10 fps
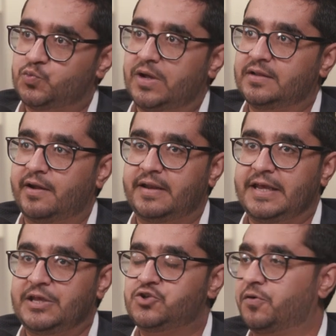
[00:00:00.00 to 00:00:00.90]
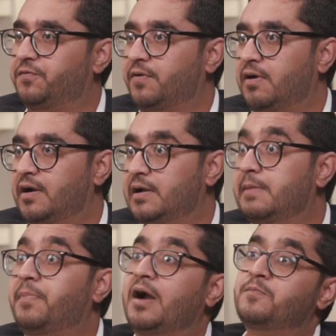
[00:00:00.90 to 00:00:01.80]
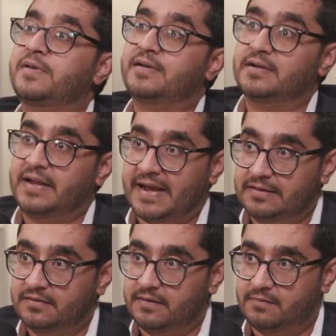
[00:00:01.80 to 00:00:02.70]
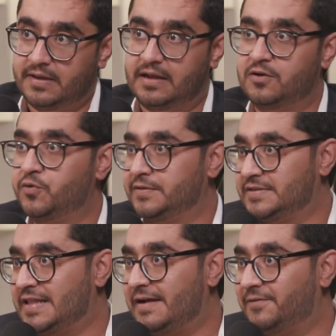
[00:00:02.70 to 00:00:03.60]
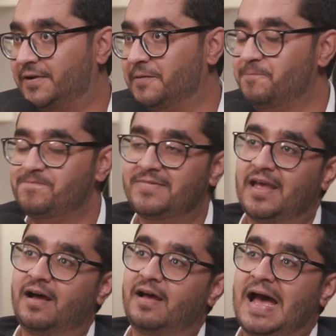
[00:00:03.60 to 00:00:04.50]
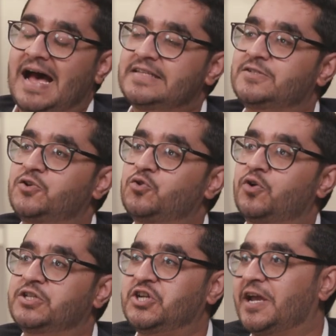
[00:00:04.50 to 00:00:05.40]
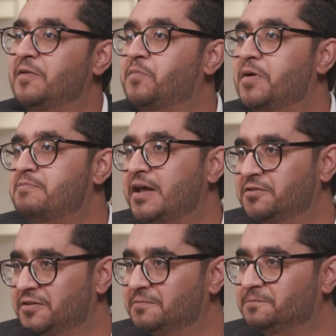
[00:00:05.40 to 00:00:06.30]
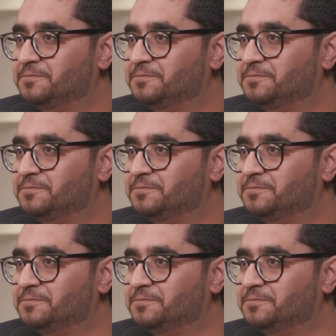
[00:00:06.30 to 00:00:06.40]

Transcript: as well that each of our departmental heads, including South Africa, has to do a check-in per month.